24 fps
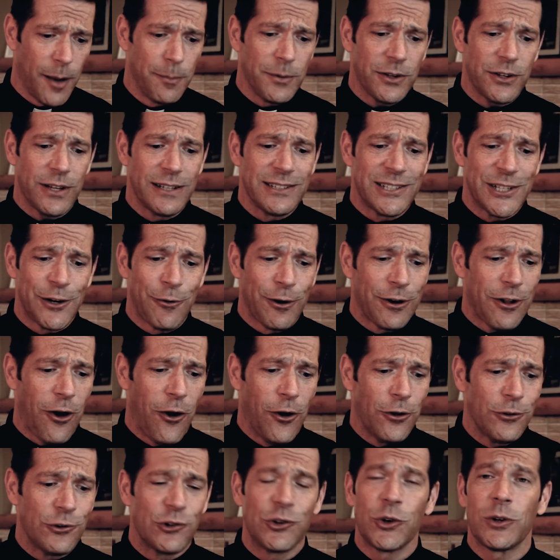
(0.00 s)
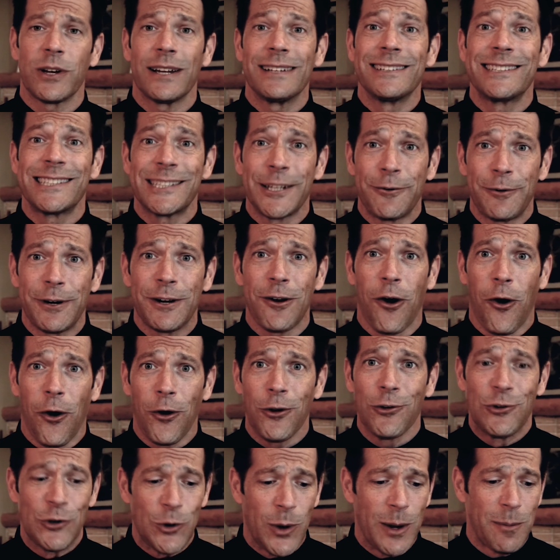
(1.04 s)
consider it
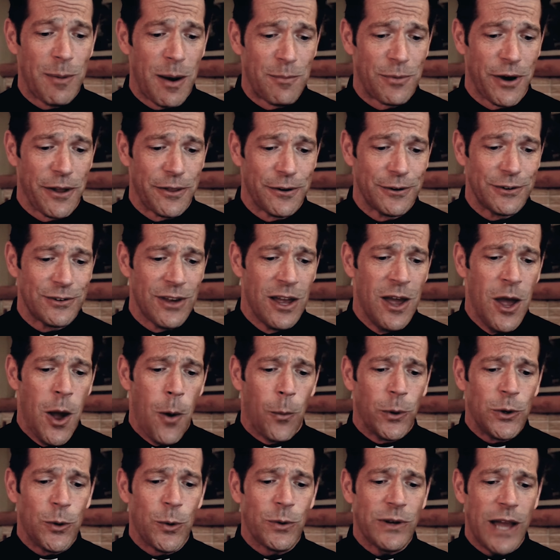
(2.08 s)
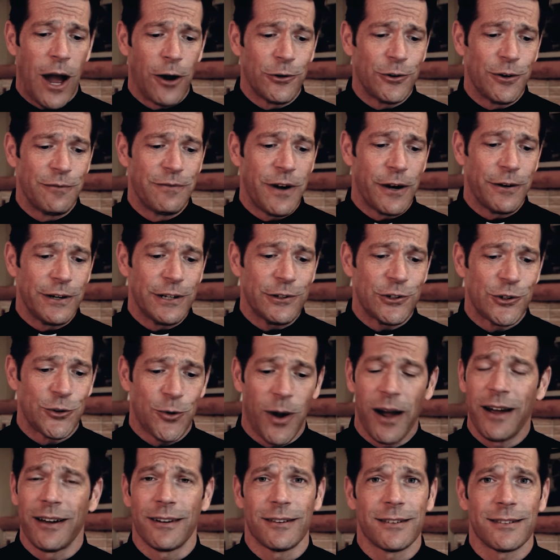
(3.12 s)
all joy, my brothers, when you encounter various
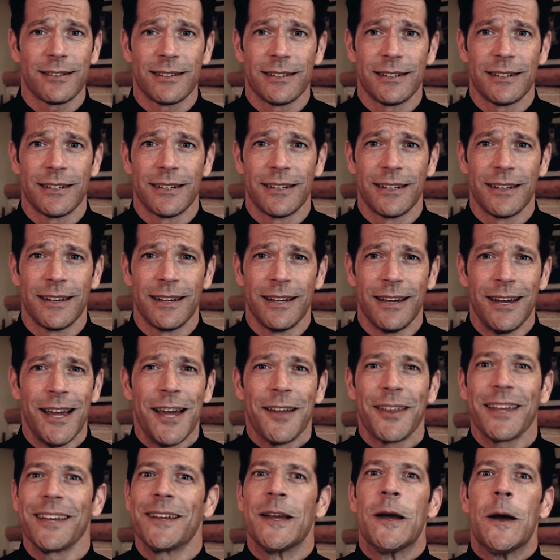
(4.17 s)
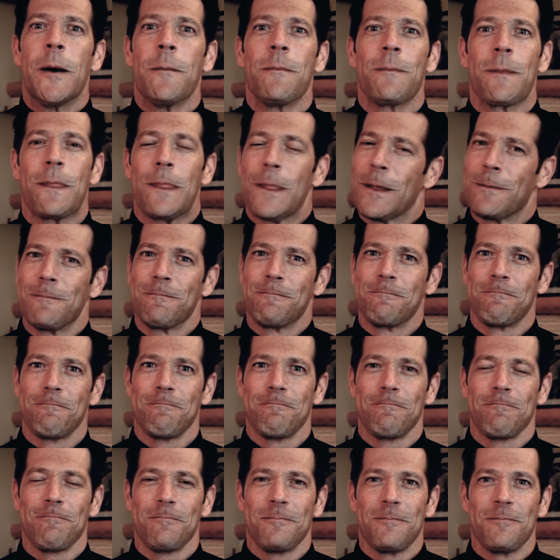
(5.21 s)
trials. Like,
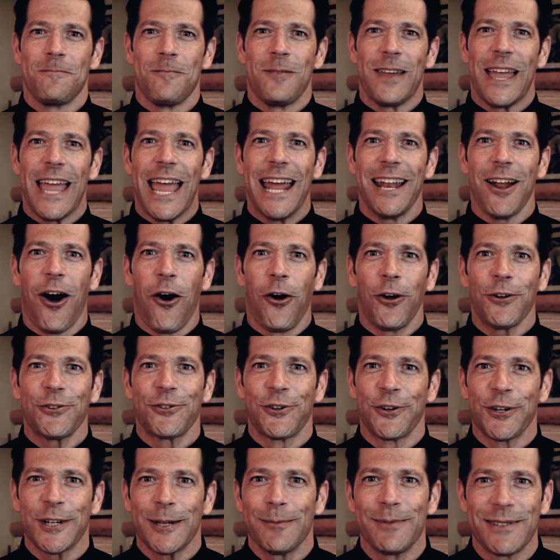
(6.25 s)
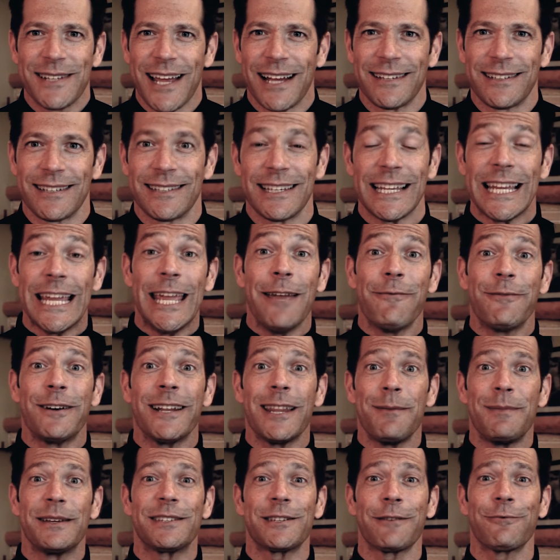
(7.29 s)
in all circumstances, even in the
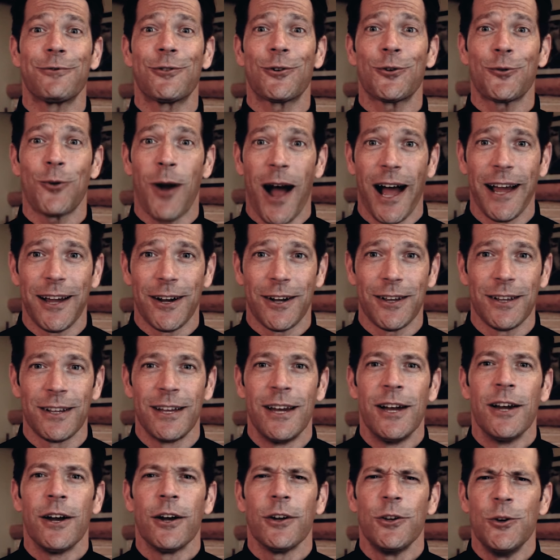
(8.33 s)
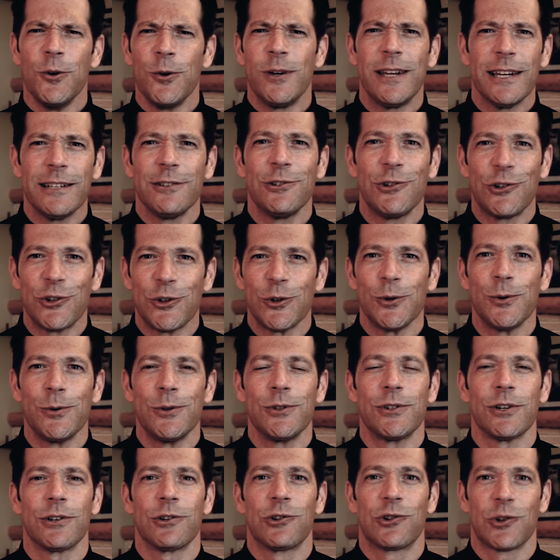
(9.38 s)
midst of trial, you can
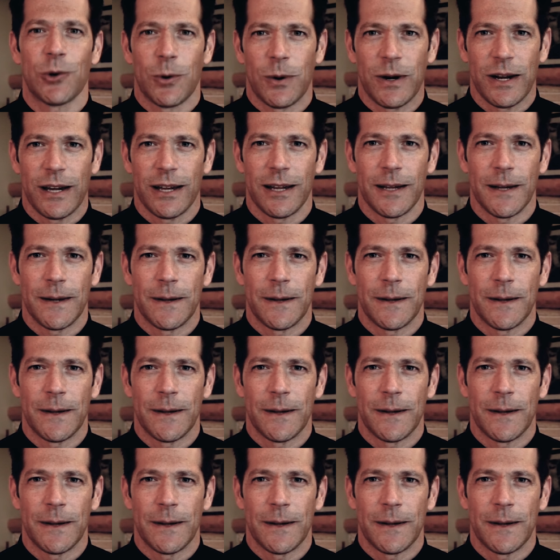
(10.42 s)
choose joy.